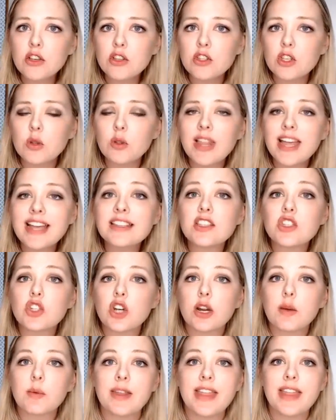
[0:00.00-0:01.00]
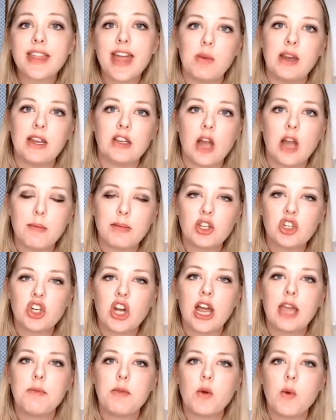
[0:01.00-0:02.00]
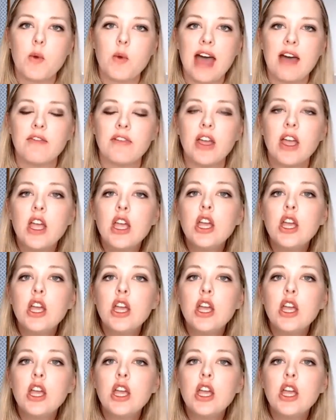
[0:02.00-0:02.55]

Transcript: So let's start with how much time you have.